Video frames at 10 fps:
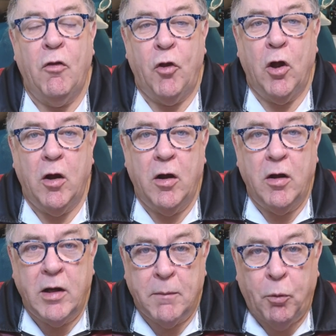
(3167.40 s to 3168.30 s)
that
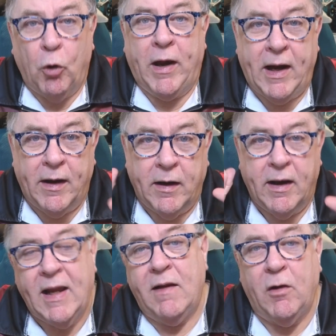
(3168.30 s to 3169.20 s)
you put in
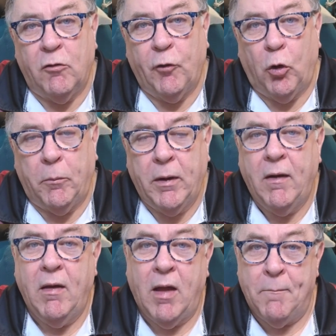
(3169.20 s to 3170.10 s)
and heat the oven up,
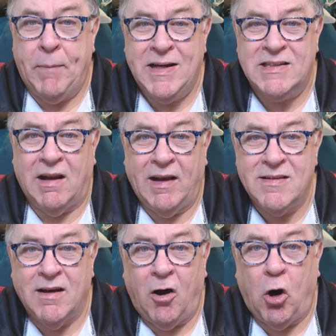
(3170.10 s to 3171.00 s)
and basically
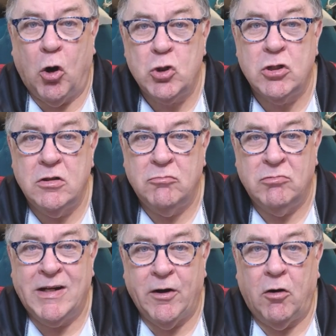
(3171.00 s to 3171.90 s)
it's a hot,
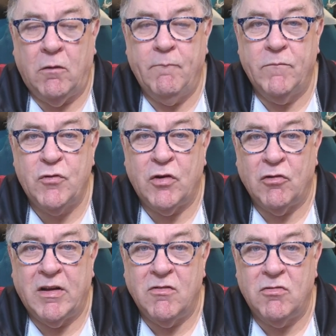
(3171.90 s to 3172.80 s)
red hot,
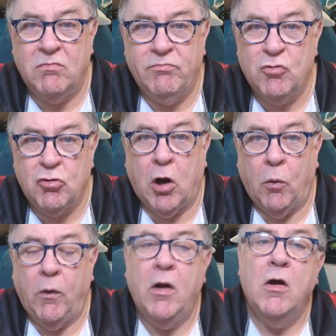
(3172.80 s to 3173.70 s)
sizzling
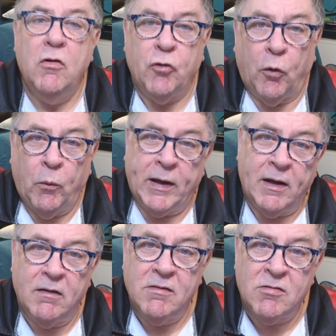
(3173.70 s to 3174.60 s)
stone, so that when
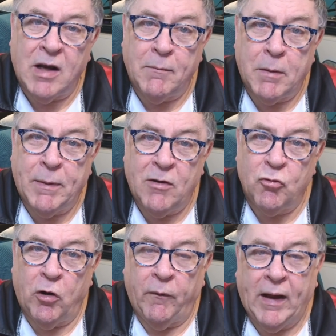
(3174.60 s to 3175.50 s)
you slap your
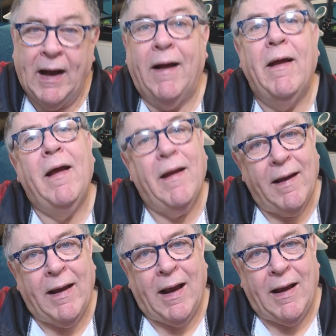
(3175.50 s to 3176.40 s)
pizza on that,
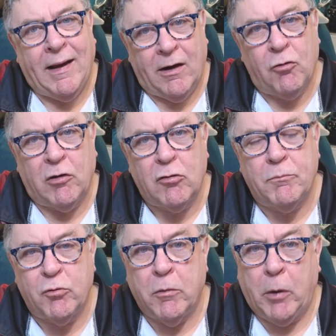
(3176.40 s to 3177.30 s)
it
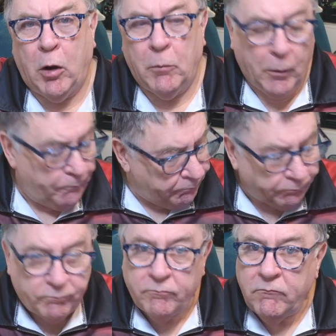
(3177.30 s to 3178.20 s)
crisps the bottom up.
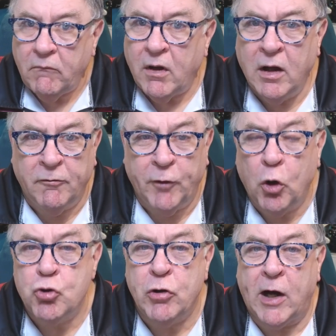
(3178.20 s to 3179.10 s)
I've
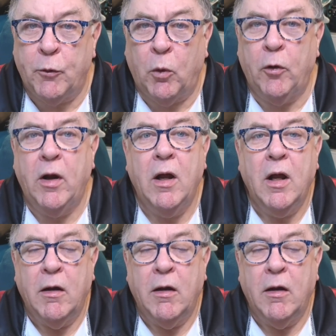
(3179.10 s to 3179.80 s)
not tried one.